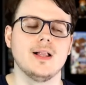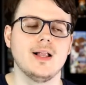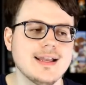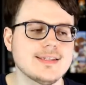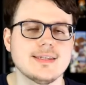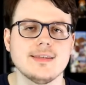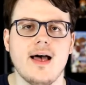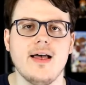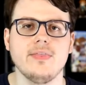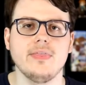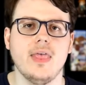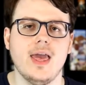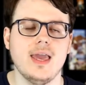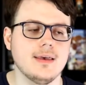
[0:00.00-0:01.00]
It's
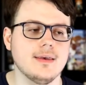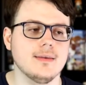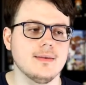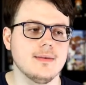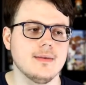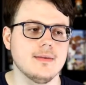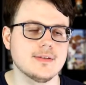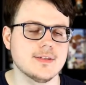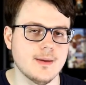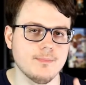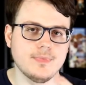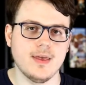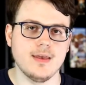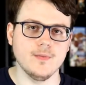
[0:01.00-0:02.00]
not like
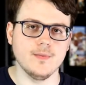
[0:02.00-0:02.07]
something